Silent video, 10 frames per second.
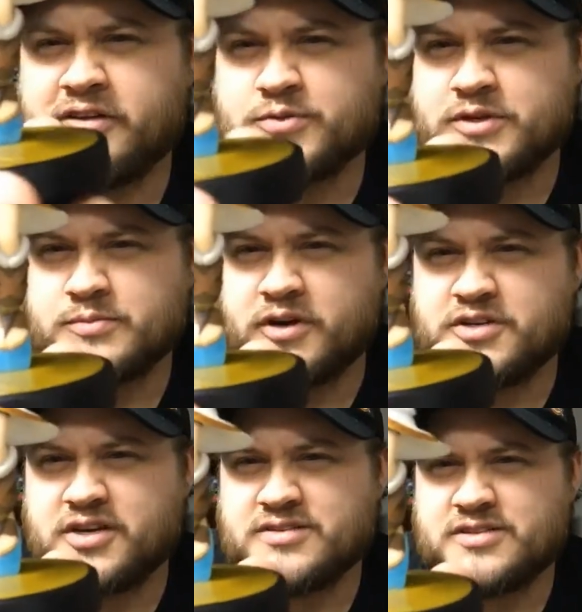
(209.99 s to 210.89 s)
this one as
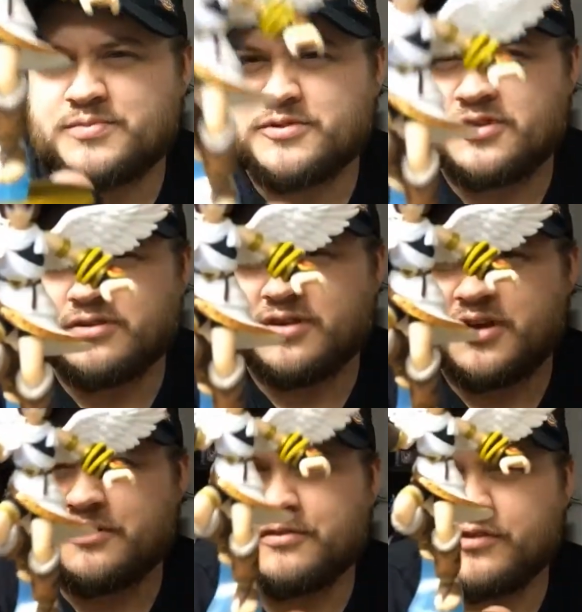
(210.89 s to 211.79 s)
much because it's supposed to
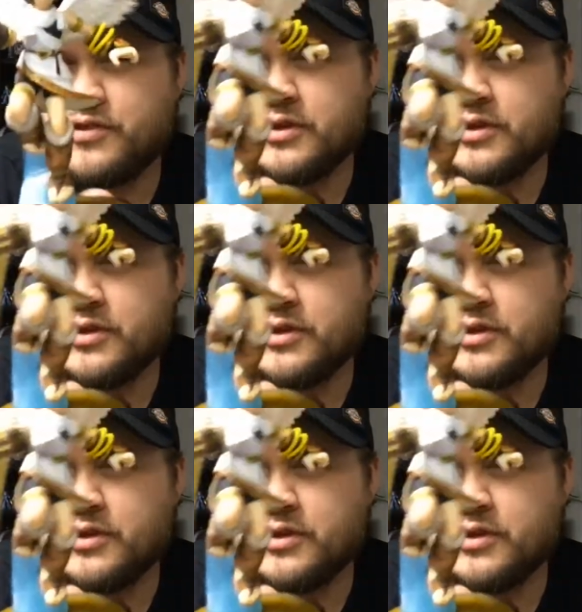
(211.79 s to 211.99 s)
kind of give the